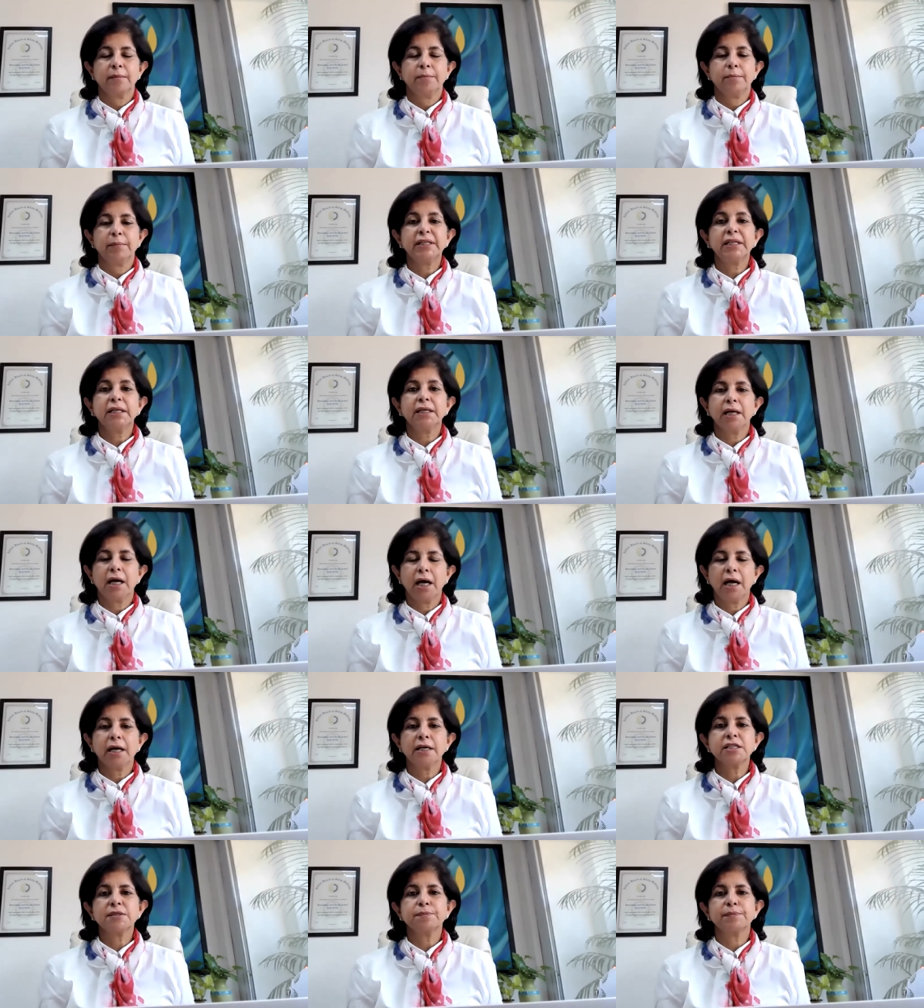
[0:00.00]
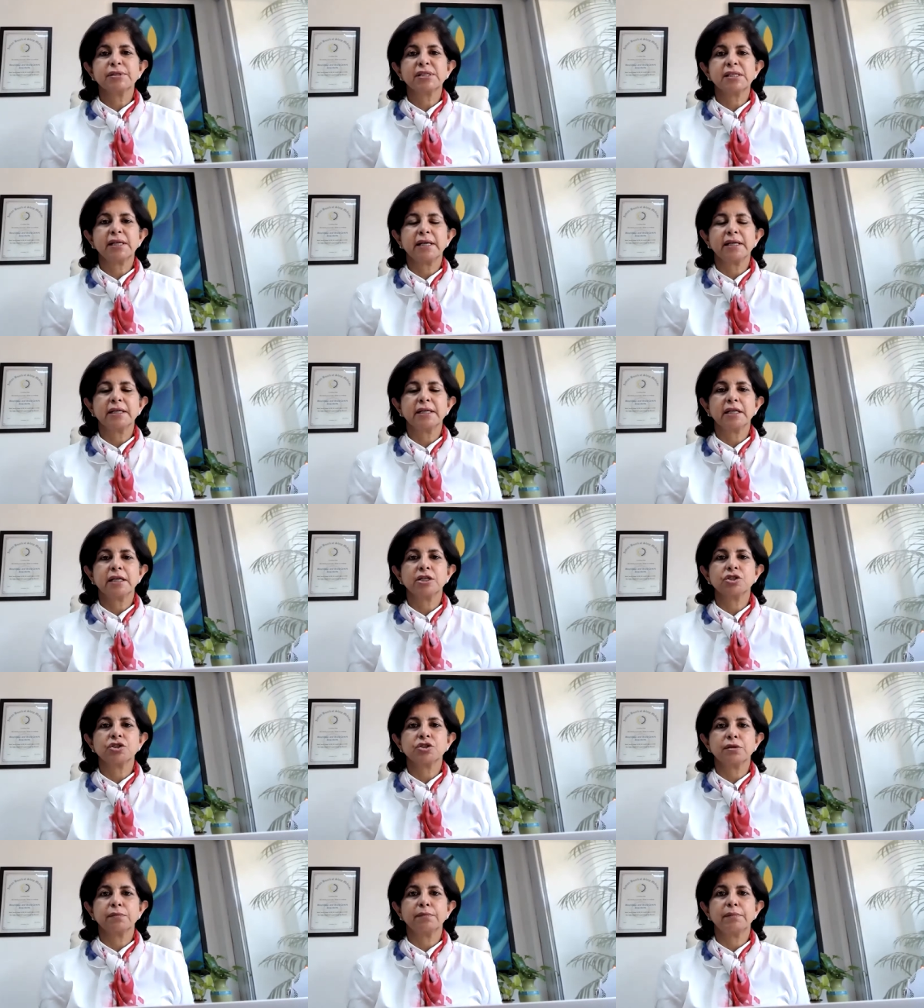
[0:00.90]
But a large
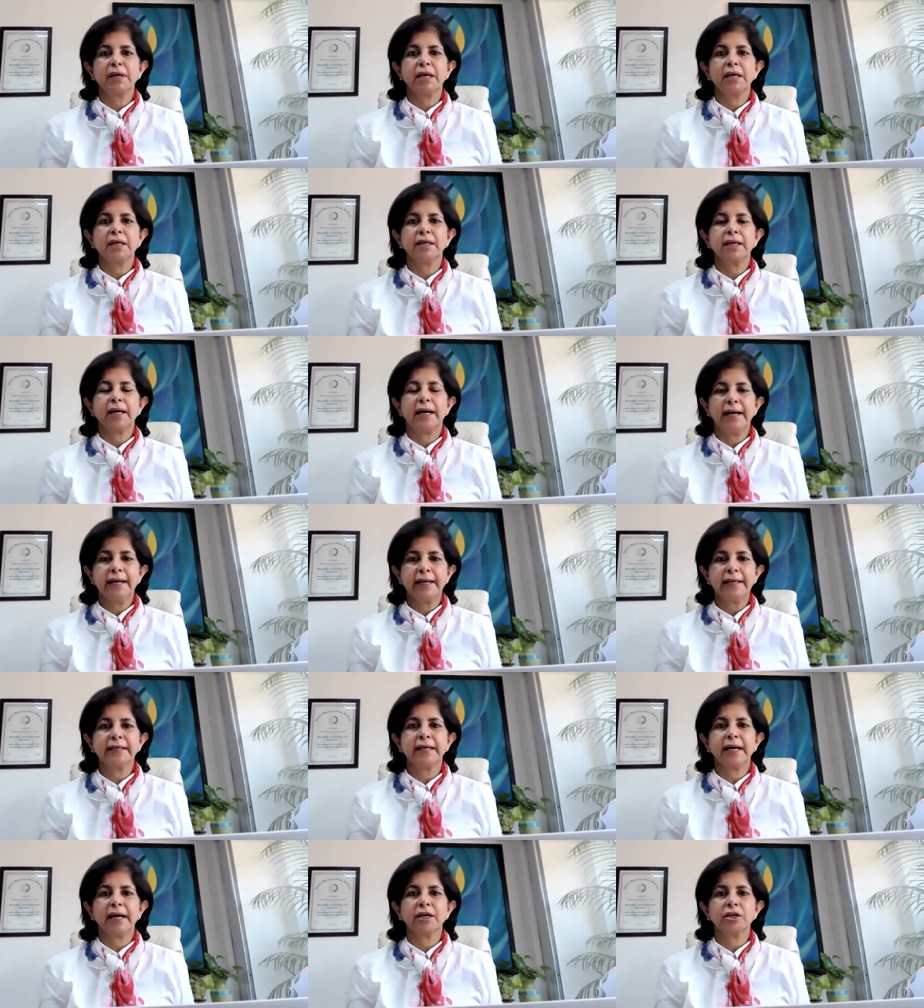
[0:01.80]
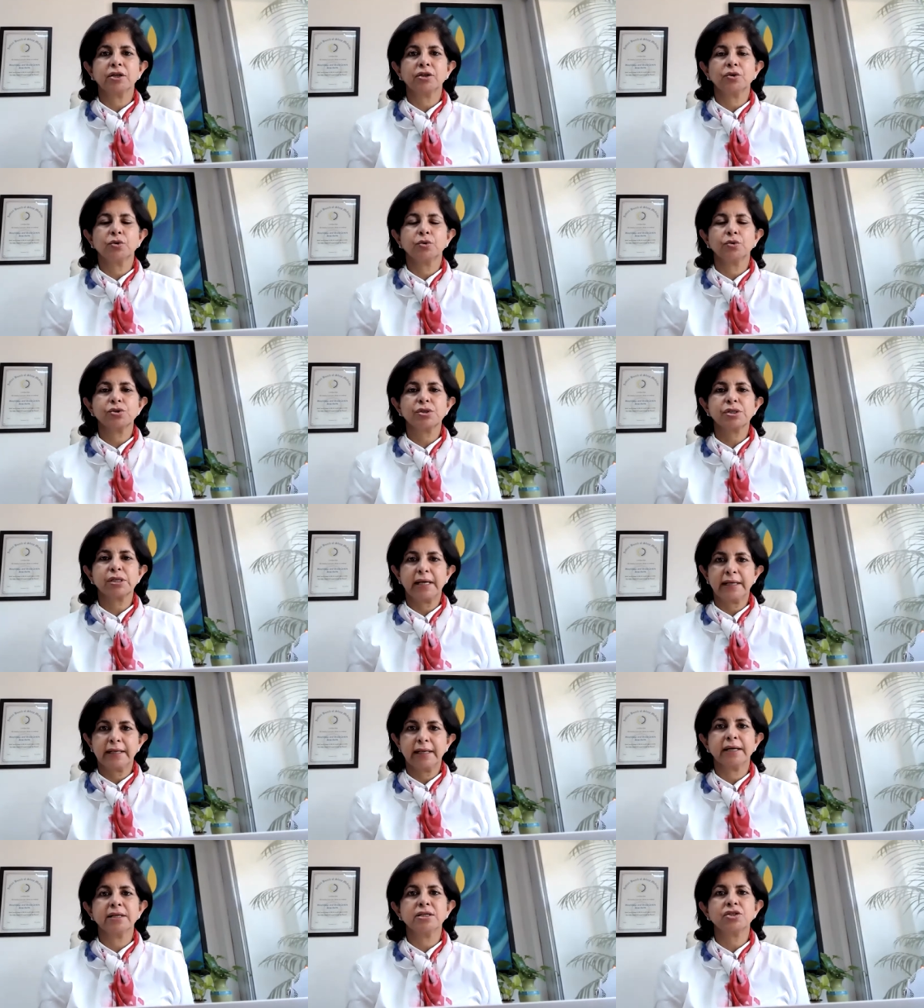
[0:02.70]
percentage remain undiagnosed
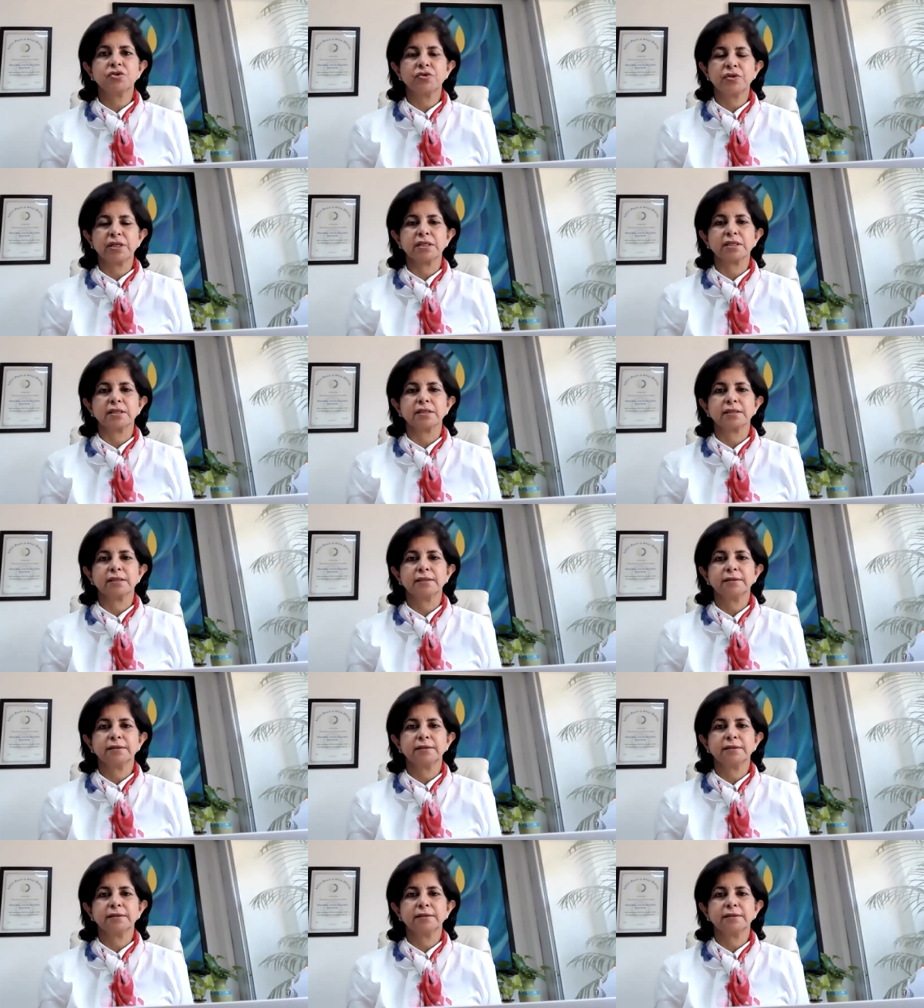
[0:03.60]
and untreated.